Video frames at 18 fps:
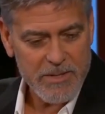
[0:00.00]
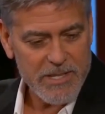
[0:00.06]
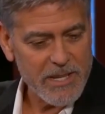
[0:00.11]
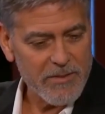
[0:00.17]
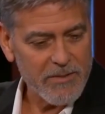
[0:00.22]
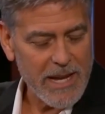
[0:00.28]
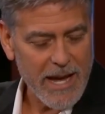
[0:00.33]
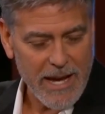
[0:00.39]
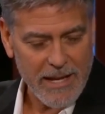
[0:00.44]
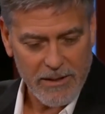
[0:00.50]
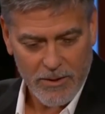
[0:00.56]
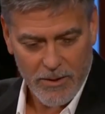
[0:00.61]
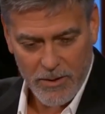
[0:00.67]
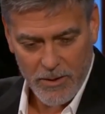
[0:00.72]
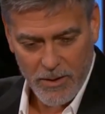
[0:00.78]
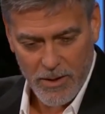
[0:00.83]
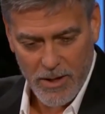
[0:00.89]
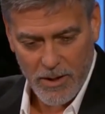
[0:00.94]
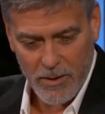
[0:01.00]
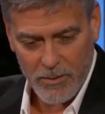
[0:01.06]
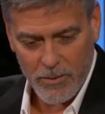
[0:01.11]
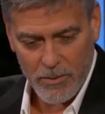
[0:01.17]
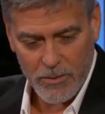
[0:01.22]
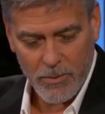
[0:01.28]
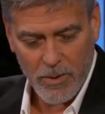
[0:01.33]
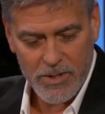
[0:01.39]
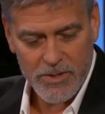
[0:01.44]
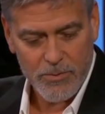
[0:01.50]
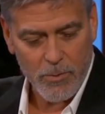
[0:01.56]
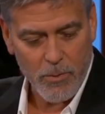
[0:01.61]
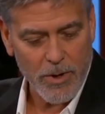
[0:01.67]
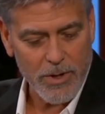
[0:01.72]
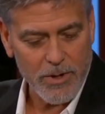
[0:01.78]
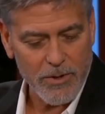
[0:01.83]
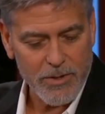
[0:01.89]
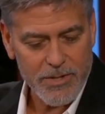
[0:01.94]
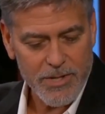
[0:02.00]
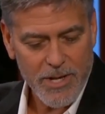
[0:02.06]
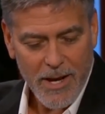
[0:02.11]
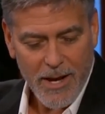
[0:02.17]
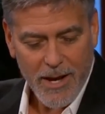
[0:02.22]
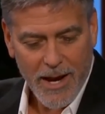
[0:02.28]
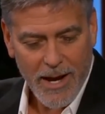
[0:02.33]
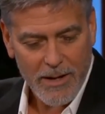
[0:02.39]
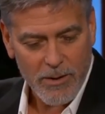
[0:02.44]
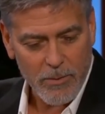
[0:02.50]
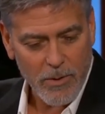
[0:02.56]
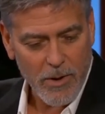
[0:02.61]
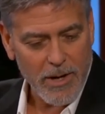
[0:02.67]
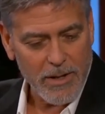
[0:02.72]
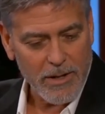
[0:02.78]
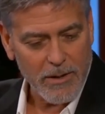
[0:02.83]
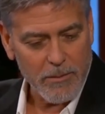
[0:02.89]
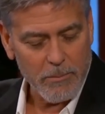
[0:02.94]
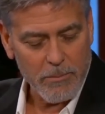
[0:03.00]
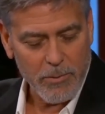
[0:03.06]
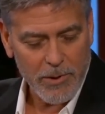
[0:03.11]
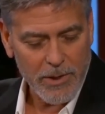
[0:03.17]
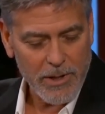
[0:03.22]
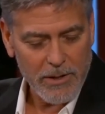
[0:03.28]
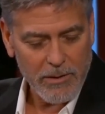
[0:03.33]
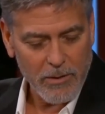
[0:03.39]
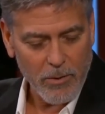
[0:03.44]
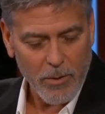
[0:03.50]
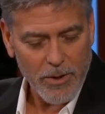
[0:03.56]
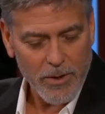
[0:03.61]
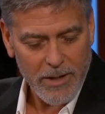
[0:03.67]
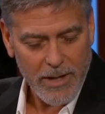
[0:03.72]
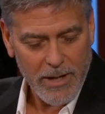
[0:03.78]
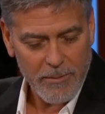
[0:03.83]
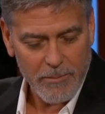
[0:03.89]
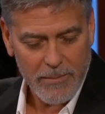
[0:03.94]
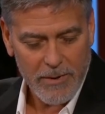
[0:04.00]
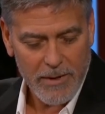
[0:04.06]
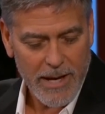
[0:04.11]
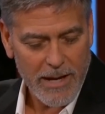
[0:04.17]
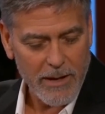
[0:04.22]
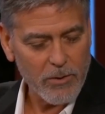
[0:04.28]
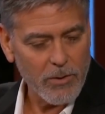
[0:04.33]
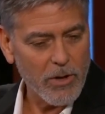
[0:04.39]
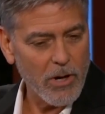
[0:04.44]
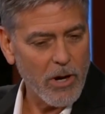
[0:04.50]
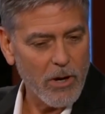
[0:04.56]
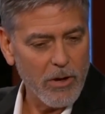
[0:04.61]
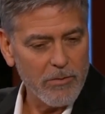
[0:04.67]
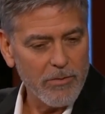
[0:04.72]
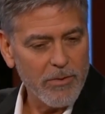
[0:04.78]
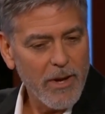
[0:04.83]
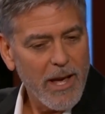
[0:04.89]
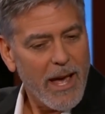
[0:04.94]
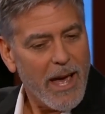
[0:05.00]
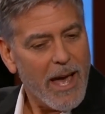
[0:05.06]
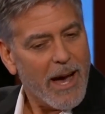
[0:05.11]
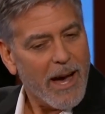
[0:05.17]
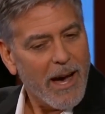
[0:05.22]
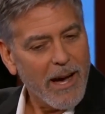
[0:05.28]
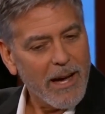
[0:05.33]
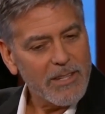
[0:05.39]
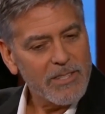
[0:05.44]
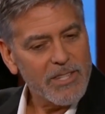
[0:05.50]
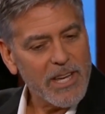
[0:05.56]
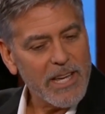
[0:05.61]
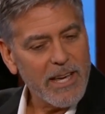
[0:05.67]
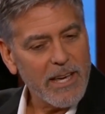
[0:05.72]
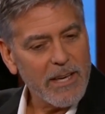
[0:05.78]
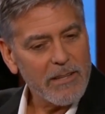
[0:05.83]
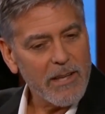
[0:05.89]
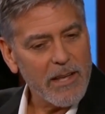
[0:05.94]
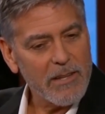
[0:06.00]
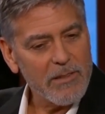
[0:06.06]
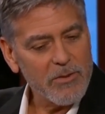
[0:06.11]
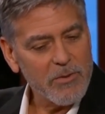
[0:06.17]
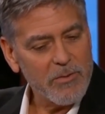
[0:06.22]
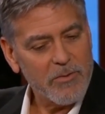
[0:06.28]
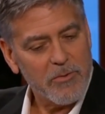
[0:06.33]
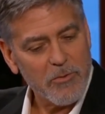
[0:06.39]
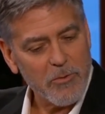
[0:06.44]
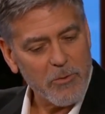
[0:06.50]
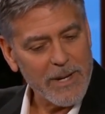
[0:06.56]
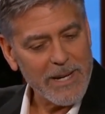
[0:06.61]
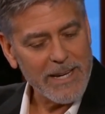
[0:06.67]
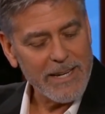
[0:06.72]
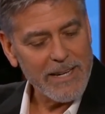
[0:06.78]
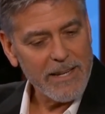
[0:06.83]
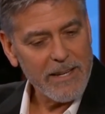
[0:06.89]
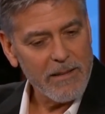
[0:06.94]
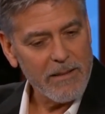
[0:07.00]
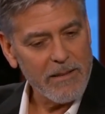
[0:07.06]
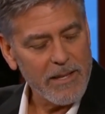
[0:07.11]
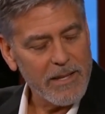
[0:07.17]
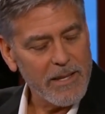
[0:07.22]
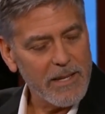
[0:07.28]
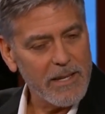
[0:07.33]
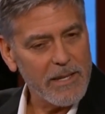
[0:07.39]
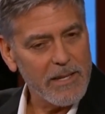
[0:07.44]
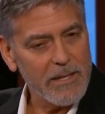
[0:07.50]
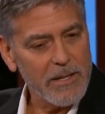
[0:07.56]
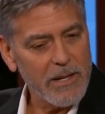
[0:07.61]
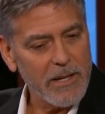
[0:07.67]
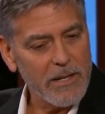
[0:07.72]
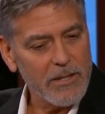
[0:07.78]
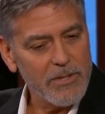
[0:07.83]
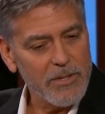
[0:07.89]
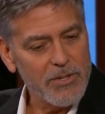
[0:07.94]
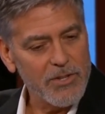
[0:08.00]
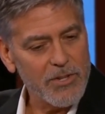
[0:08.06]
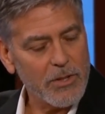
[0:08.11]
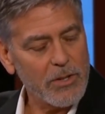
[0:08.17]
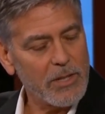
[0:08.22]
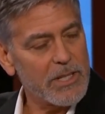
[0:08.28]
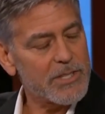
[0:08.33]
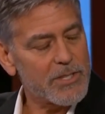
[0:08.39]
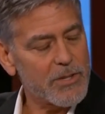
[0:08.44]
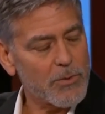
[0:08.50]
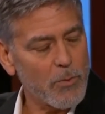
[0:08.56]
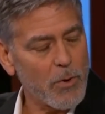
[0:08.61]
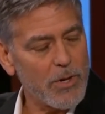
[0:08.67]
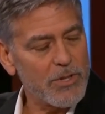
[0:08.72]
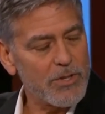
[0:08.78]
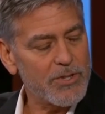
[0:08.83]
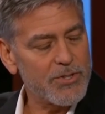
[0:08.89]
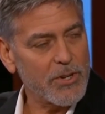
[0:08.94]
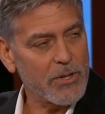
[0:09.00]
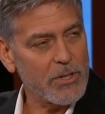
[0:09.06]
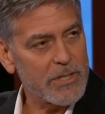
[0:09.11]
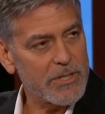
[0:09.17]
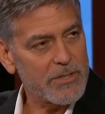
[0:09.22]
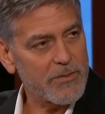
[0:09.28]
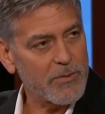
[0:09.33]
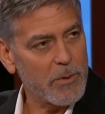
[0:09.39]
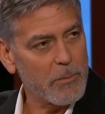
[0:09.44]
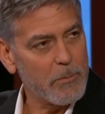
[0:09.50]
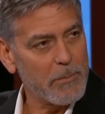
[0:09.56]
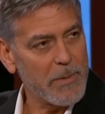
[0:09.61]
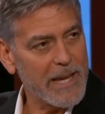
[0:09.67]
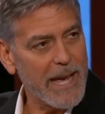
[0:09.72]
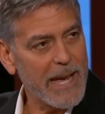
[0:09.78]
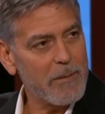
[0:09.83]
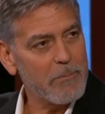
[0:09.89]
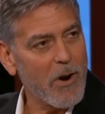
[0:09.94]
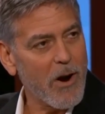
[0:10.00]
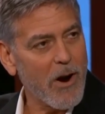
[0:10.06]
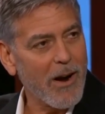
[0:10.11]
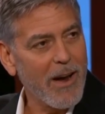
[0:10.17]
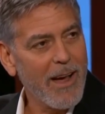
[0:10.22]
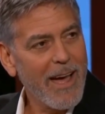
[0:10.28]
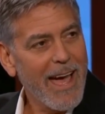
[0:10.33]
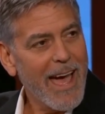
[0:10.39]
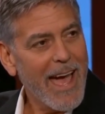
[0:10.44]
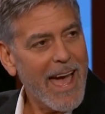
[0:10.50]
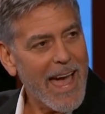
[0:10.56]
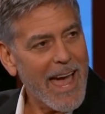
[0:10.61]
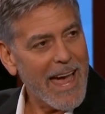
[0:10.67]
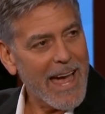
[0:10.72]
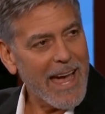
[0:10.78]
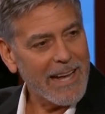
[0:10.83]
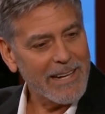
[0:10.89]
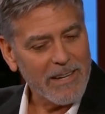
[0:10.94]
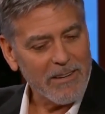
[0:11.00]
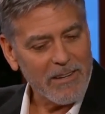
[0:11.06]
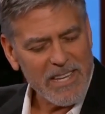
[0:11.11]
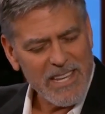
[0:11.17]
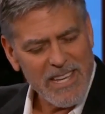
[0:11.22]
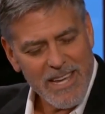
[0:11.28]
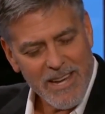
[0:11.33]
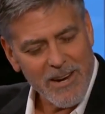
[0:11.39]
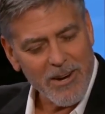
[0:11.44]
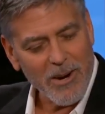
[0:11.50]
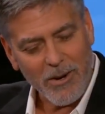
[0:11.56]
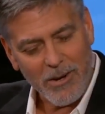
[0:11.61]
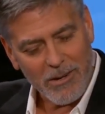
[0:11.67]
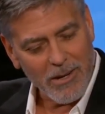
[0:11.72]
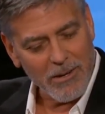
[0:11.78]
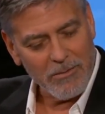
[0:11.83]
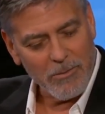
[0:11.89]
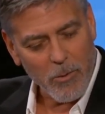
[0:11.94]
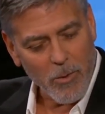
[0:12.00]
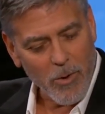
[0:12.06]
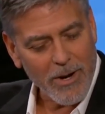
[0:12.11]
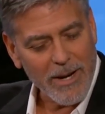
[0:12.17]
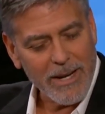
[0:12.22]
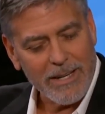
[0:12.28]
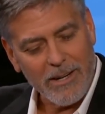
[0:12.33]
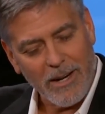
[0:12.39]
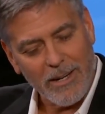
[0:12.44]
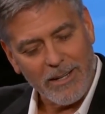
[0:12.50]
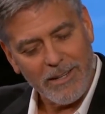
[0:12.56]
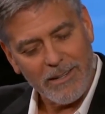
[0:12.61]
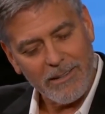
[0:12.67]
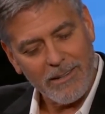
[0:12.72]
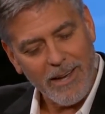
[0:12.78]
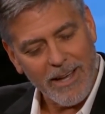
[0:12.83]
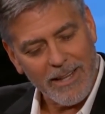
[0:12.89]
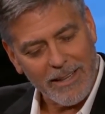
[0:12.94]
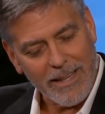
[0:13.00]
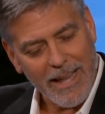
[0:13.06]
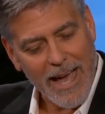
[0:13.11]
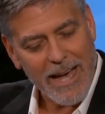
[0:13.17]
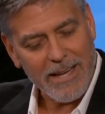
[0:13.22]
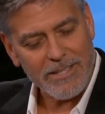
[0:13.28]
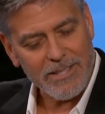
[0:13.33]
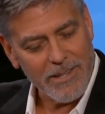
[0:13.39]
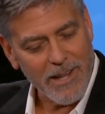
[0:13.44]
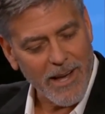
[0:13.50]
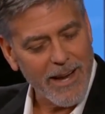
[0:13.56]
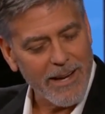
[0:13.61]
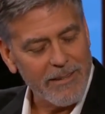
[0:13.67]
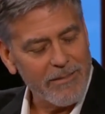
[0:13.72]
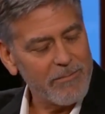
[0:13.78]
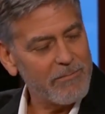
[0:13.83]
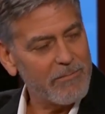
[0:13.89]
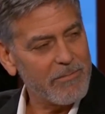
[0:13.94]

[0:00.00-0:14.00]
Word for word: hopes and wishes as opposed to the fifth house, which is your heart's desires, is because when you make the teamwork, you make the dream work.